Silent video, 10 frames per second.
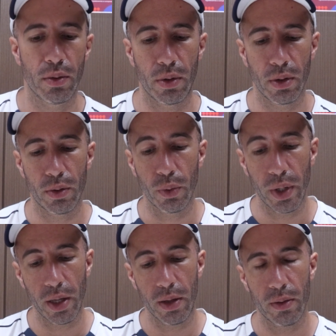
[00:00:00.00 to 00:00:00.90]

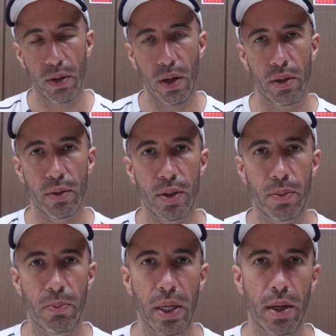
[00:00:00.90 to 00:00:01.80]
reading and
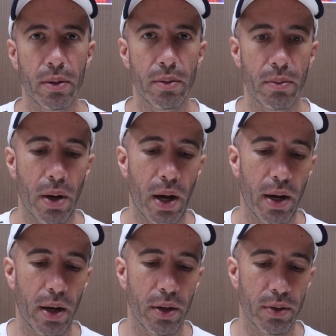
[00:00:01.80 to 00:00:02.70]
speaking,
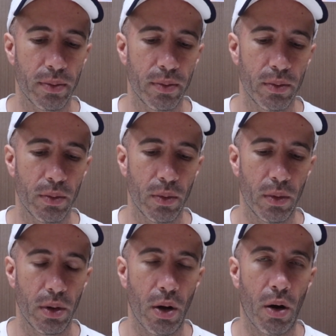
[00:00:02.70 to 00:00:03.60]
but
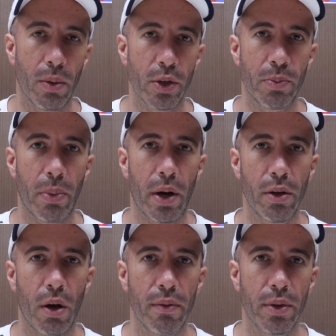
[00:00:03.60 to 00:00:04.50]
the almost
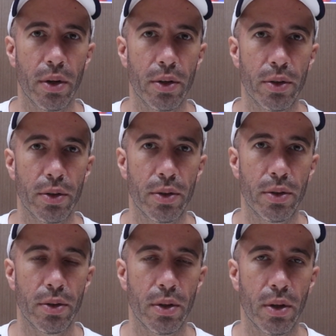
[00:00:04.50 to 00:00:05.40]
part of those